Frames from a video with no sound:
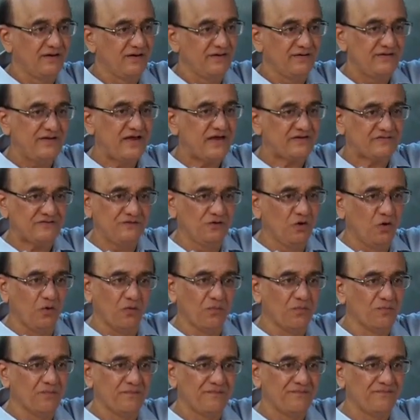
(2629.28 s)
Yes,
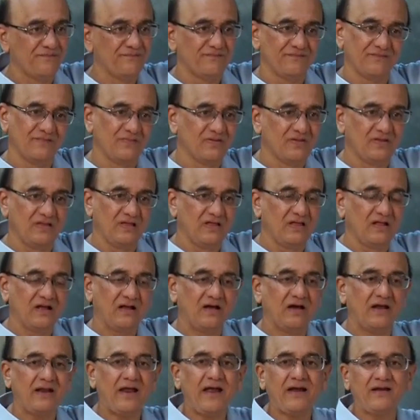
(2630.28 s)
no?
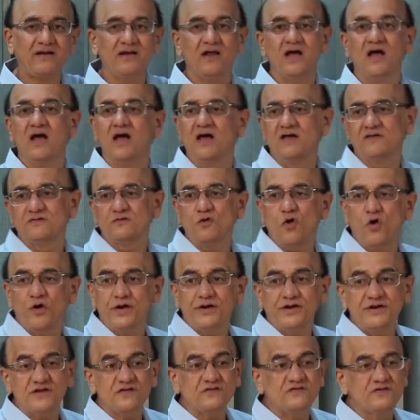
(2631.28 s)
Correct? So
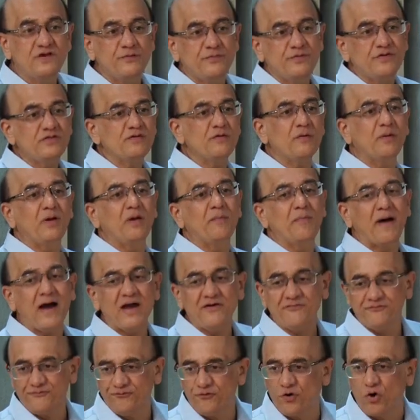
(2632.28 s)
it is divisible by
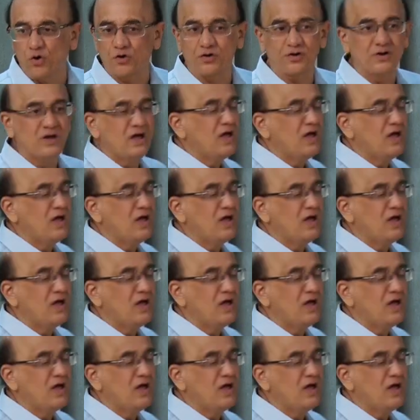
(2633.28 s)
4.